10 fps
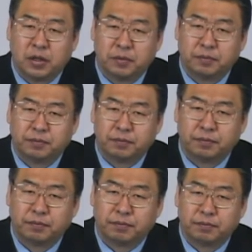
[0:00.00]
But
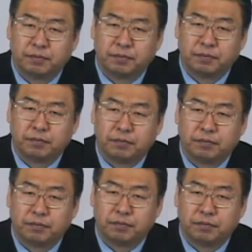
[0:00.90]
the
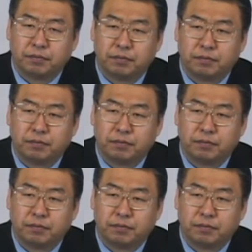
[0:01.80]
master was